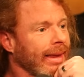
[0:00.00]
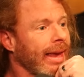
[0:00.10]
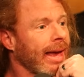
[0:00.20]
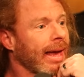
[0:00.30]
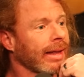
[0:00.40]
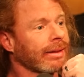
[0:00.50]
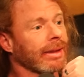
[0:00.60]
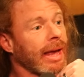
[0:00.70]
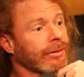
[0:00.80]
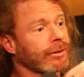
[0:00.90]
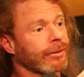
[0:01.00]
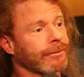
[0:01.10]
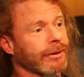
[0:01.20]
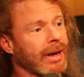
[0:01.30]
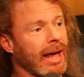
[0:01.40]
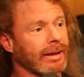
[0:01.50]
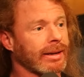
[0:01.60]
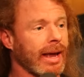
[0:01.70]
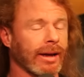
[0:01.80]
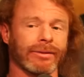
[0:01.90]
Yeah. Yeah. So for
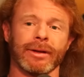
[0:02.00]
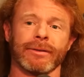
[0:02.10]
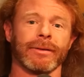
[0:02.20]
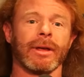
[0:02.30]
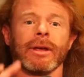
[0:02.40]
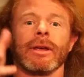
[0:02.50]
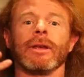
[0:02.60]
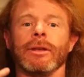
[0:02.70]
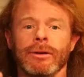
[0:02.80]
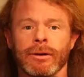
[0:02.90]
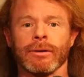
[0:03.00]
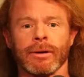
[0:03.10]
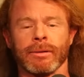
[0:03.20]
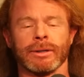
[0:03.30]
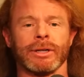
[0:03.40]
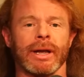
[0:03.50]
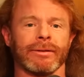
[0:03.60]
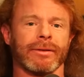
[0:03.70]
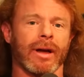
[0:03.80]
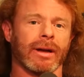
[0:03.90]
context, if you don't know what
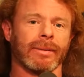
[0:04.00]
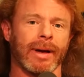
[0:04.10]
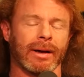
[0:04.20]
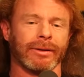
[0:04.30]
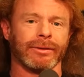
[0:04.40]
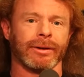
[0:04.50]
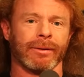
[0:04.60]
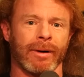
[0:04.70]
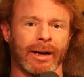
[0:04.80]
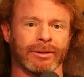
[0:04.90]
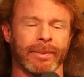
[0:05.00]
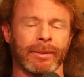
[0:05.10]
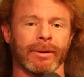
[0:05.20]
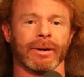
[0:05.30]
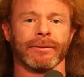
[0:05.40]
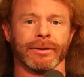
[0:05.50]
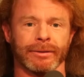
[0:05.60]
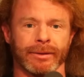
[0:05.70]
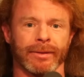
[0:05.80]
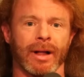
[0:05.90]
Chad's talking about because you don't watch my work,
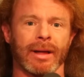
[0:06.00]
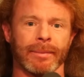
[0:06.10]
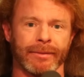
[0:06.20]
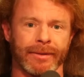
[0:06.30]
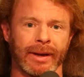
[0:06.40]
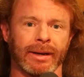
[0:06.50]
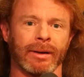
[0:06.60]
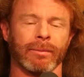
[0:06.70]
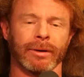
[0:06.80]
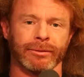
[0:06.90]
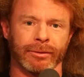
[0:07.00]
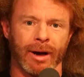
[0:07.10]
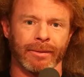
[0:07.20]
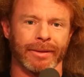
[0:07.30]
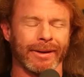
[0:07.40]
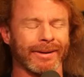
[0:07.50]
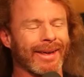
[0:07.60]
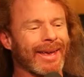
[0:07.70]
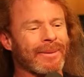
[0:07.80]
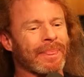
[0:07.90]
first of all, I'm offended. What's wrong with you?
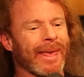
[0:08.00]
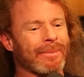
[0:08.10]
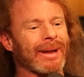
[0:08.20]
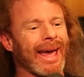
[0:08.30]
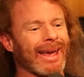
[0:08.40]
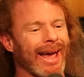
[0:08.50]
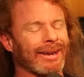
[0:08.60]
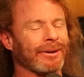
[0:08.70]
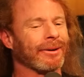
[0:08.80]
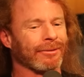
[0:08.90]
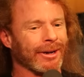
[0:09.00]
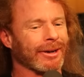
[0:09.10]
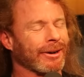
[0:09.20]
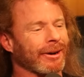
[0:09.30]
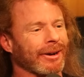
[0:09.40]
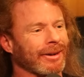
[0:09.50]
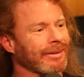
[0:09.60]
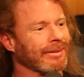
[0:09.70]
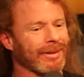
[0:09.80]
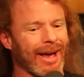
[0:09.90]
But I do a
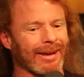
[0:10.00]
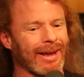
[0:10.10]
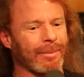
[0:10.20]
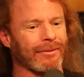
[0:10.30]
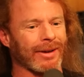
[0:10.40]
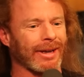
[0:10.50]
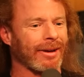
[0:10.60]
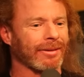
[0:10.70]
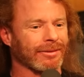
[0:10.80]
reoccurring type of video.